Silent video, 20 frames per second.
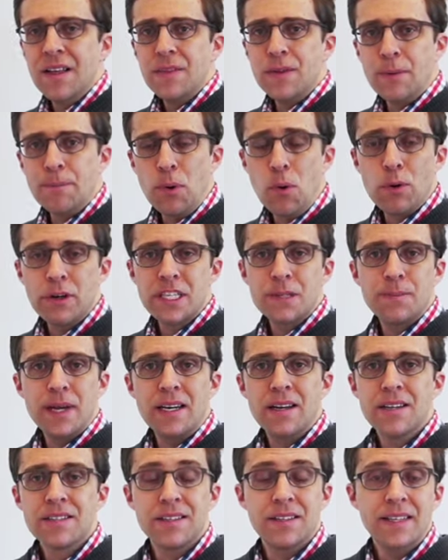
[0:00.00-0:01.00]
Their ports
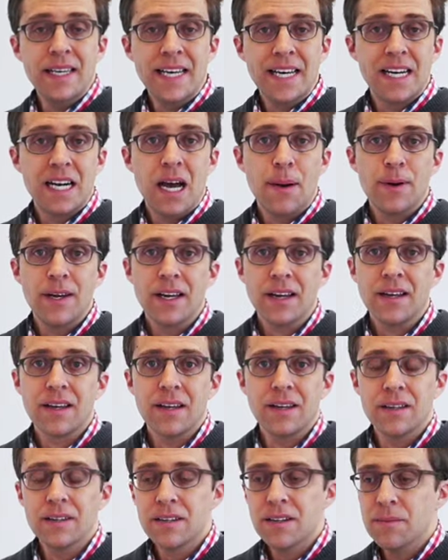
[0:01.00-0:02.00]
made us an economic
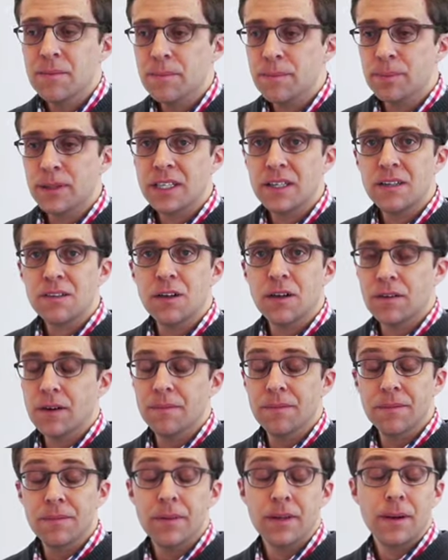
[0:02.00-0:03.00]
and political
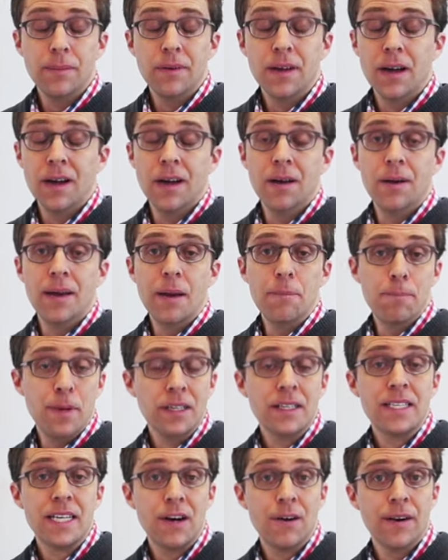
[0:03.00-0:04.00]
uh, and
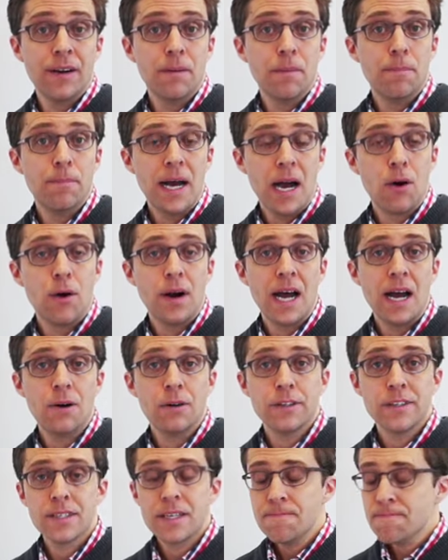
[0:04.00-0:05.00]
military
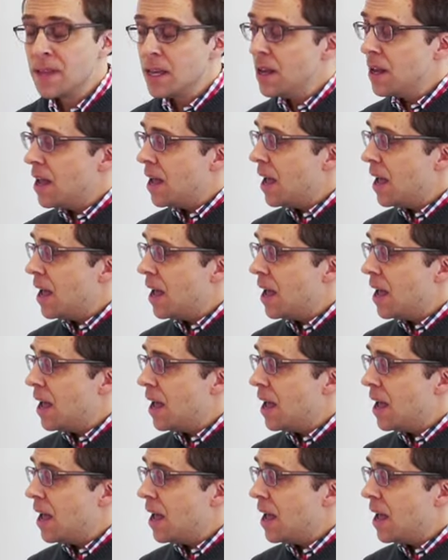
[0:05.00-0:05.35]
powerhouse,